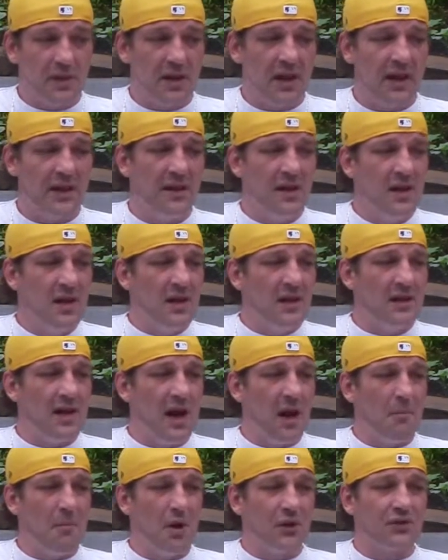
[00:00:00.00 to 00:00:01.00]
Okay.
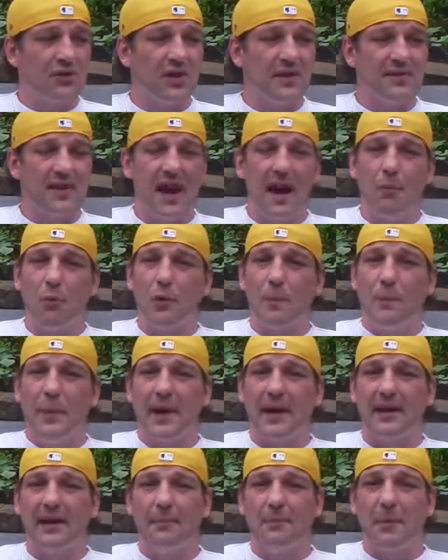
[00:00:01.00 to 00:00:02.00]
Now, most of the time we're
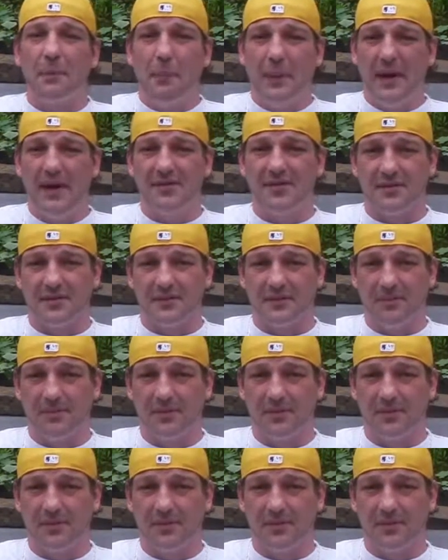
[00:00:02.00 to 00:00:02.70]
picking up the pieces.